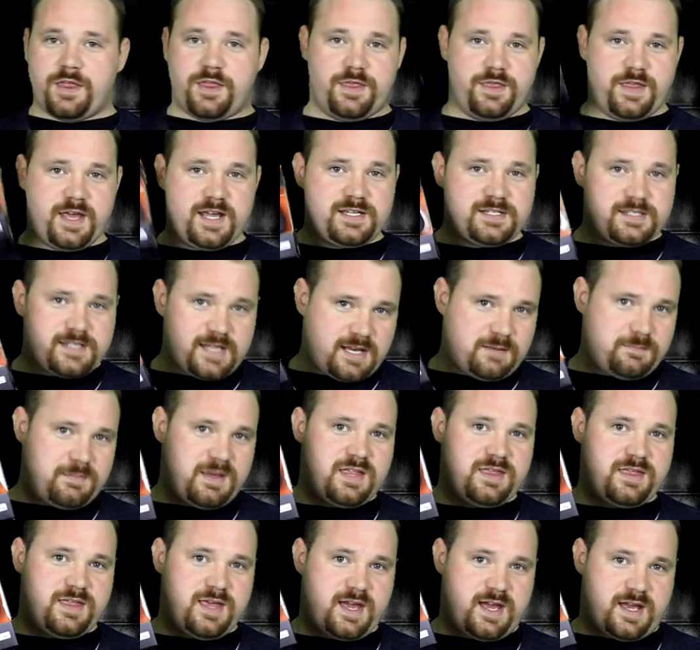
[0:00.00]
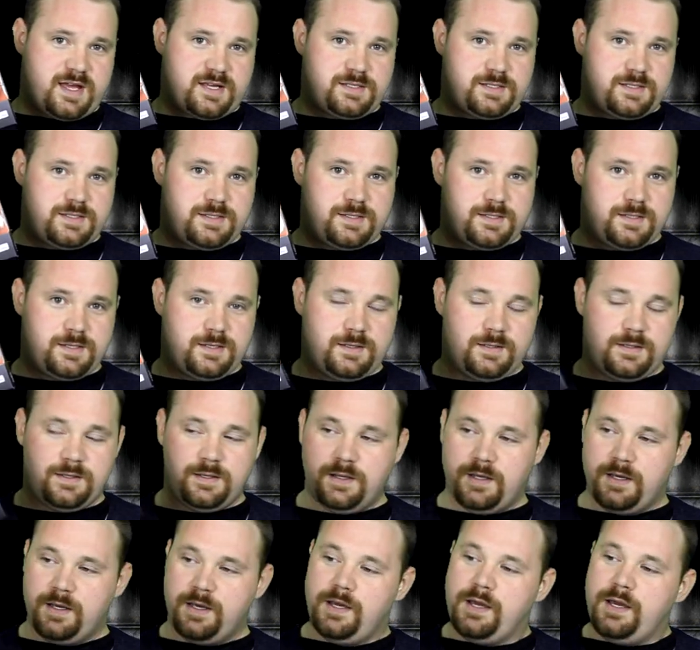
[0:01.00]
they sent me this.
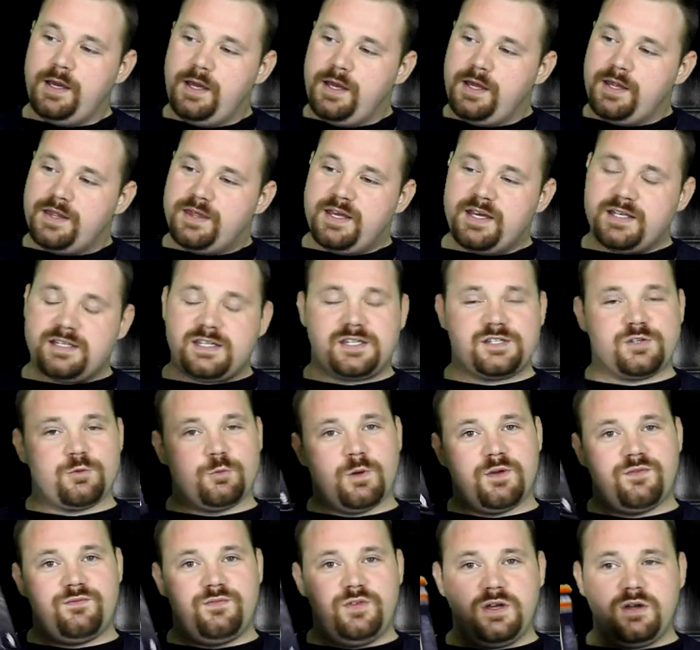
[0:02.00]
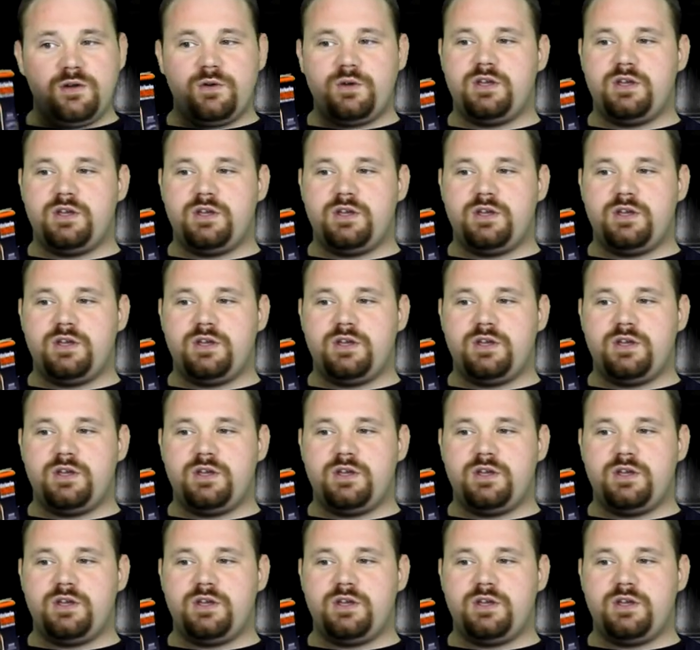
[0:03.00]
This is a review